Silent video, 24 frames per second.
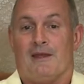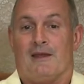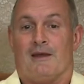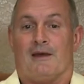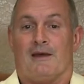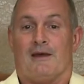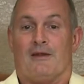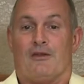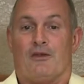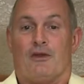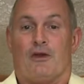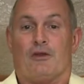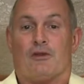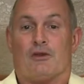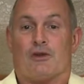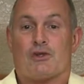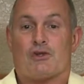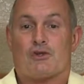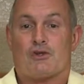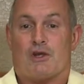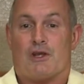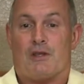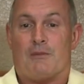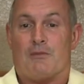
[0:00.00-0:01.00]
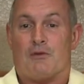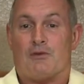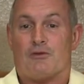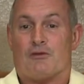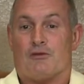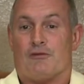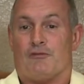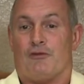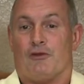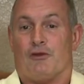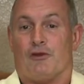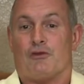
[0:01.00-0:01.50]
The other extreme is
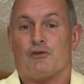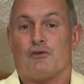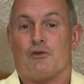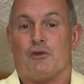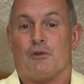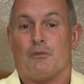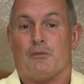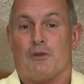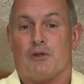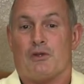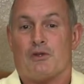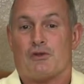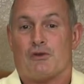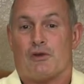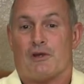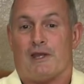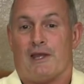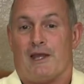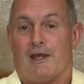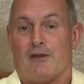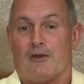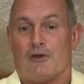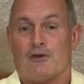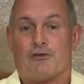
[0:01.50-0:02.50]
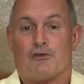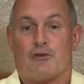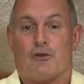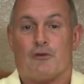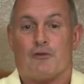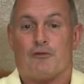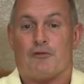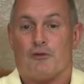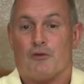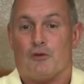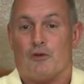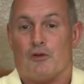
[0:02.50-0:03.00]
to fill a student ministry calendar so
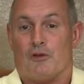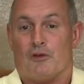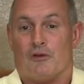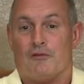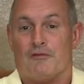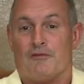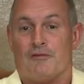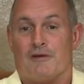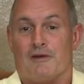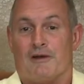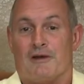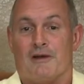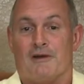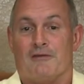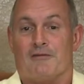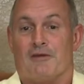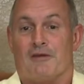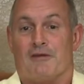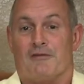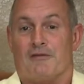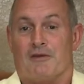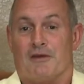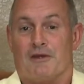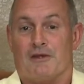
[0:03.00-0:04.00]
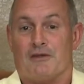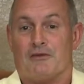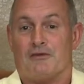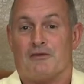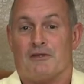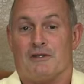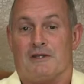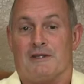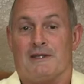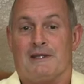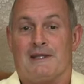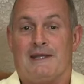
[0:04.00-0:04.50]
full of events
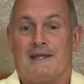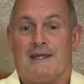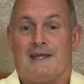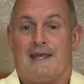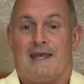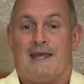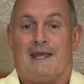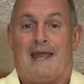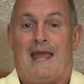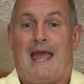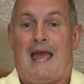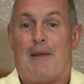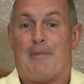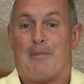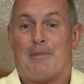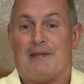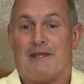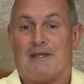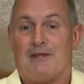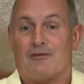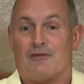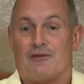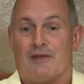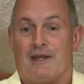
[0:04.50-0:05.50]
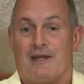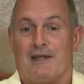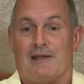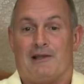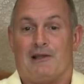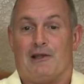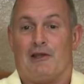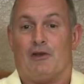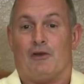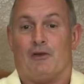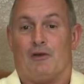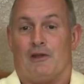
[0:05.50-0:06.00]
and happenings that it
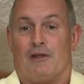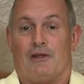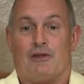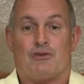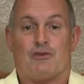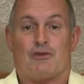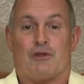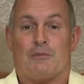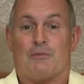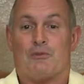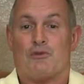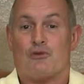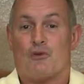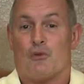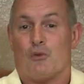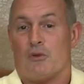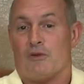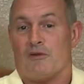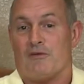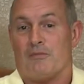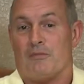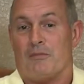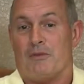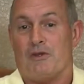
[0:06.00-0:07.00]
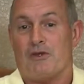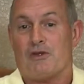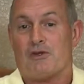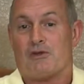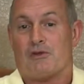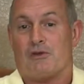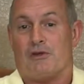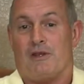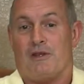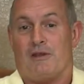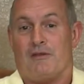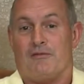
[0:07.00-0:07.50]
literally is some sort of
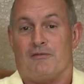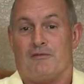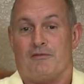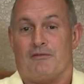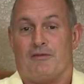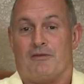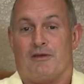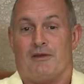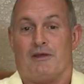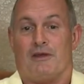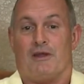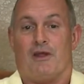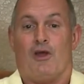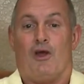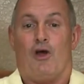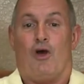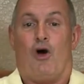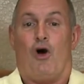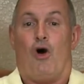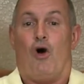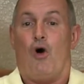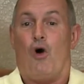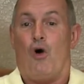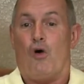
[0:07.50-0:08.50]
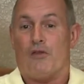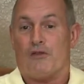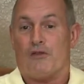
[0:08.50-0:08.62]
ministry event all